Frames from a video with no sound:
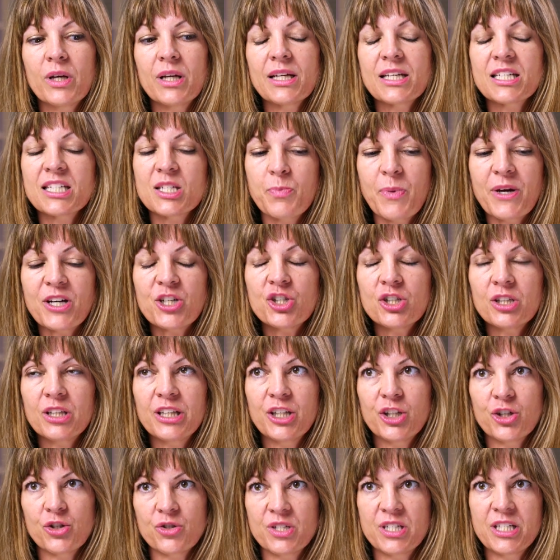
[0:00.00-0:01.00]

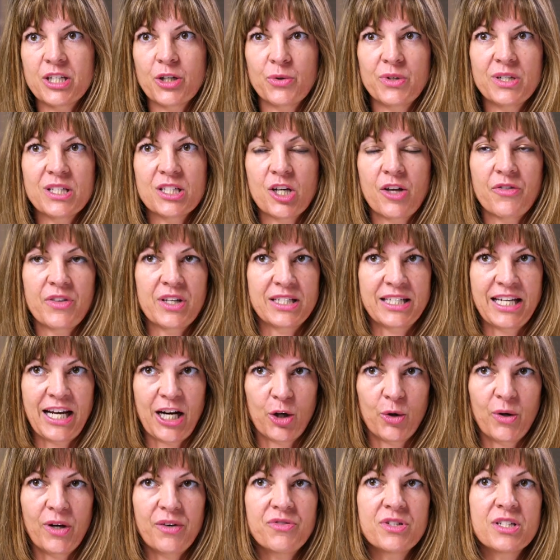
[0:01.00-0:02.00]
Especially your series on the
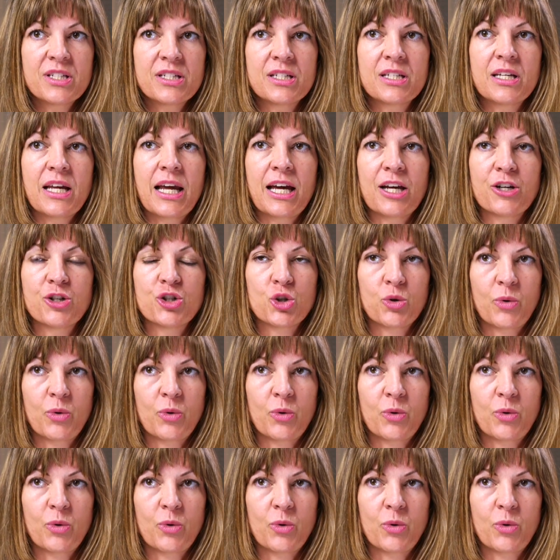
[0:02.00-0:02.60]
tariffs and